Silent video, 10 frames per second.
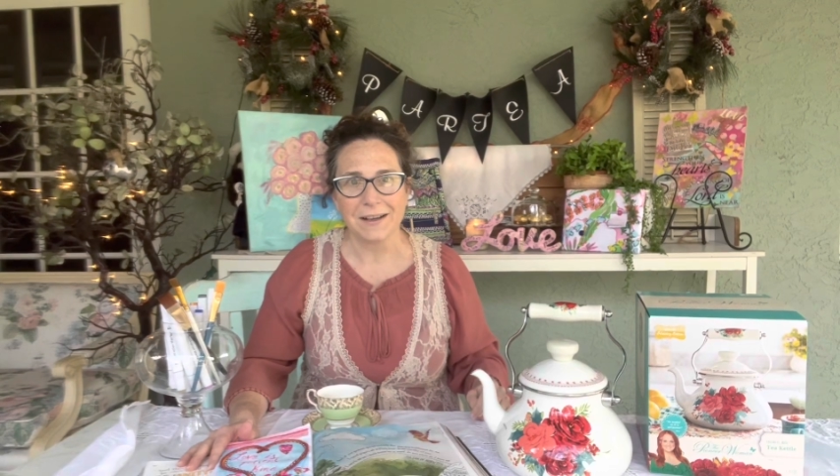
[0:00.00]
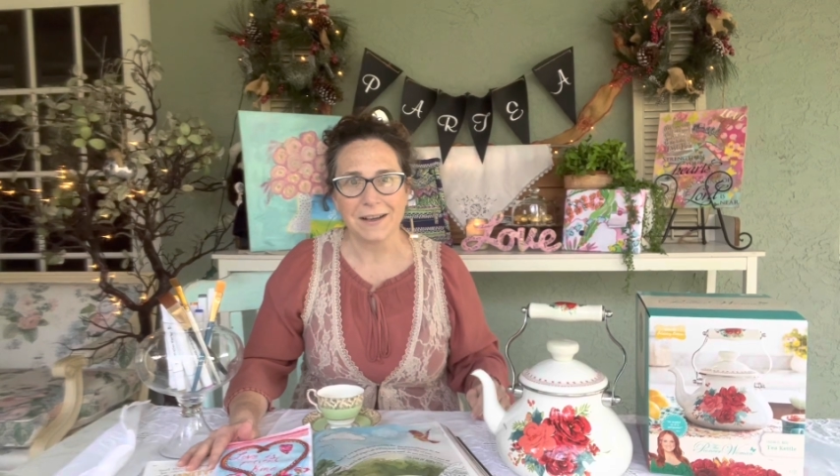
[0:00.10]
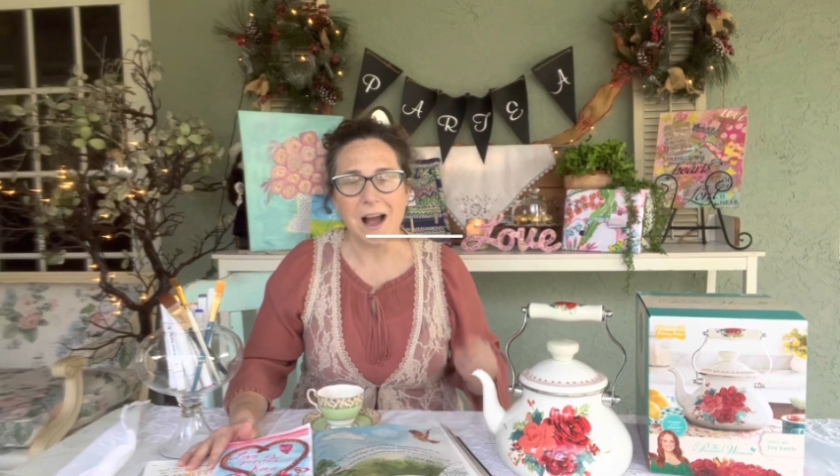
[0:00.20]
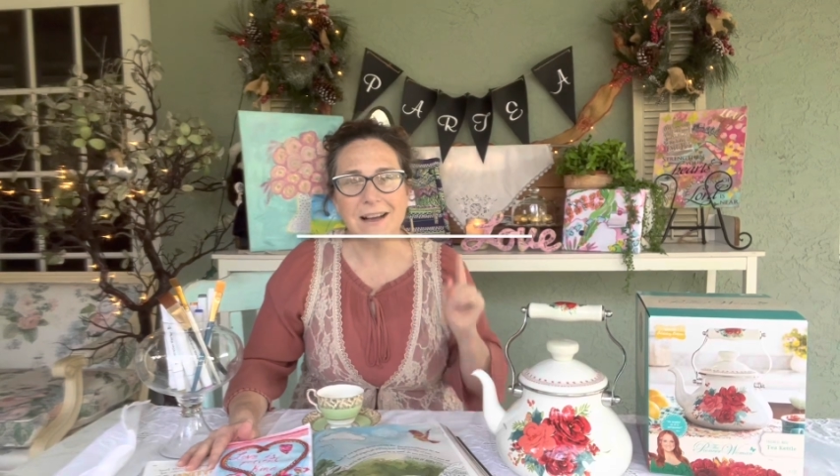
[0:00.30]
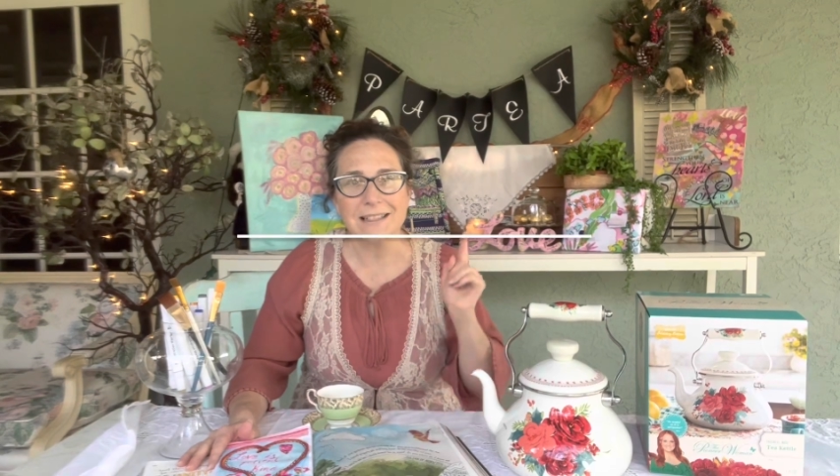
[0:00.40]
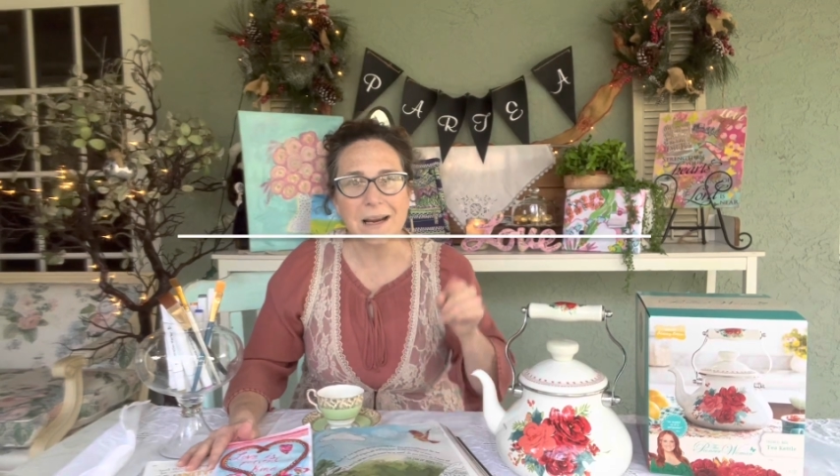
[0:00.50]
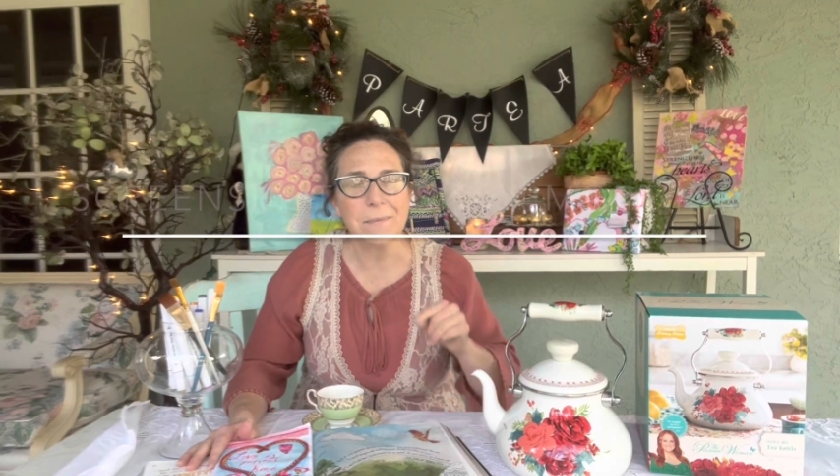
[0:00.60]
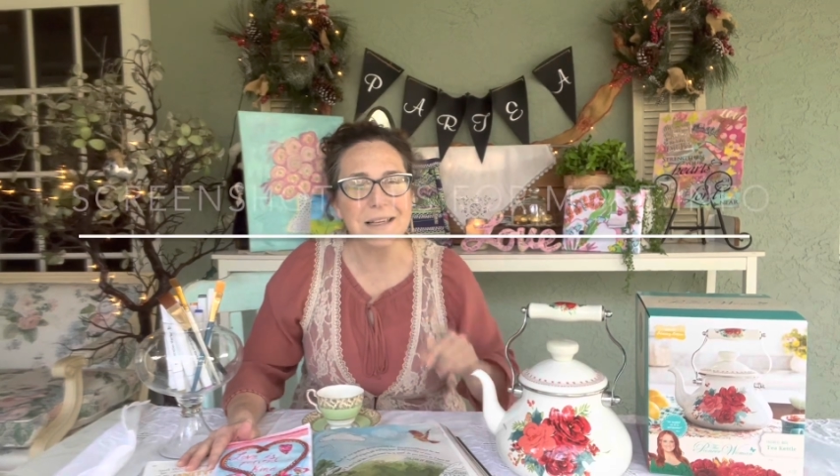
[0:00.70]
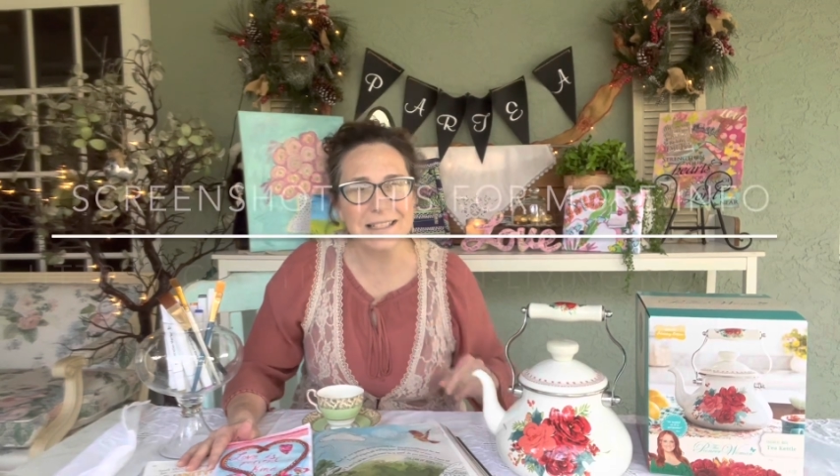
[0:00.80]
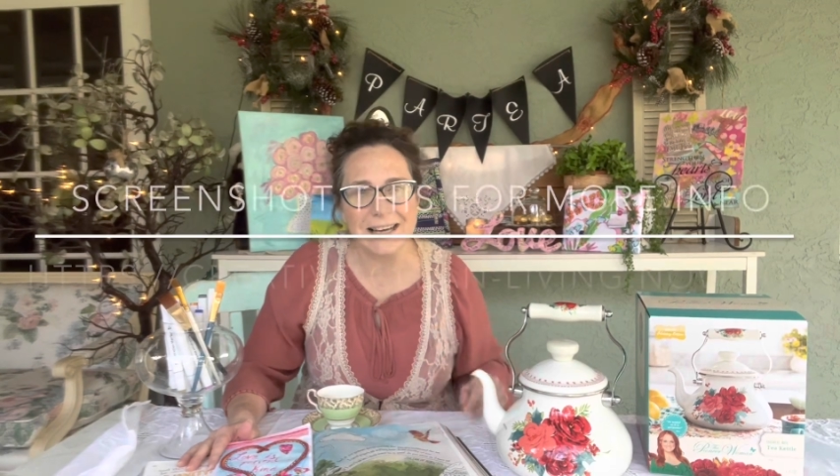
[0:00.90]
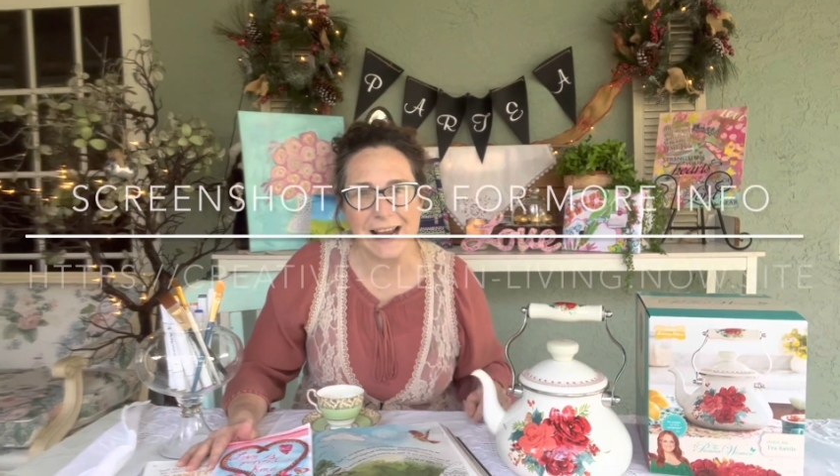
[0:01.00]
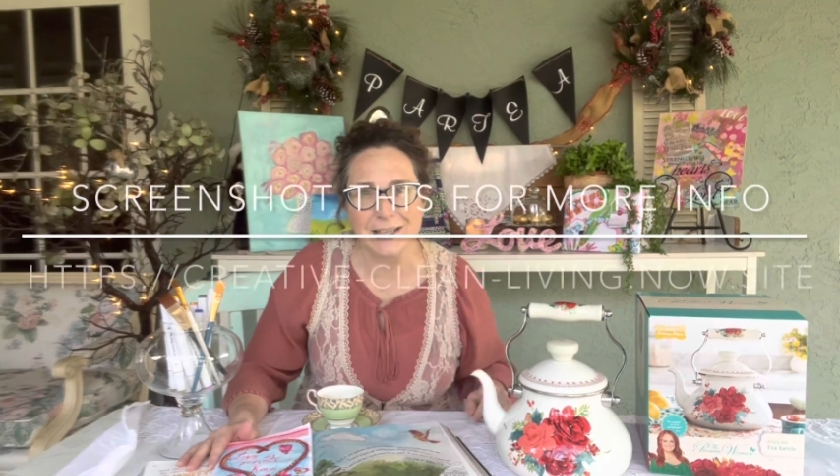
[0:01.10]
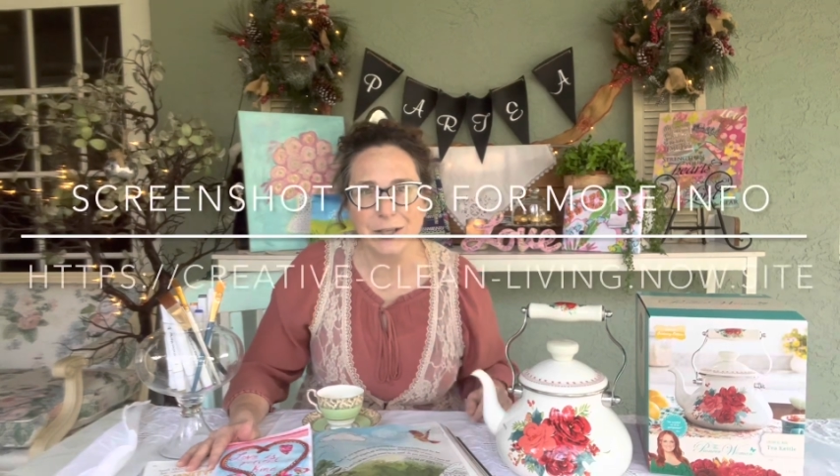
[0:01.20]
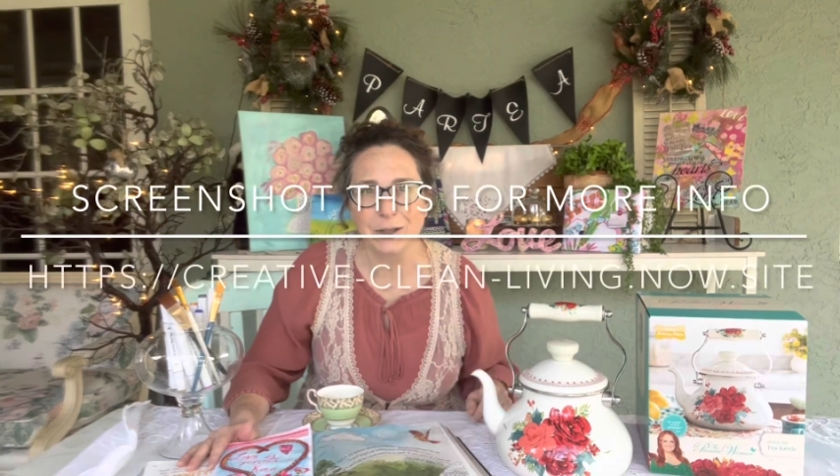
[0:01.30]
Contact me today to